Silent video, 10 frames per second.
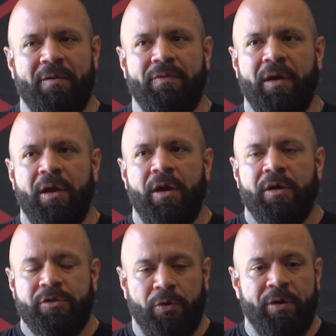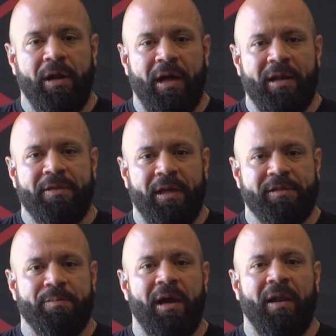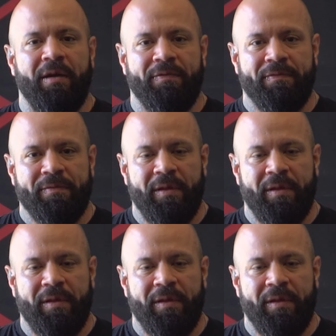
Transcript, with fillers: I have torn a lot of things in my life.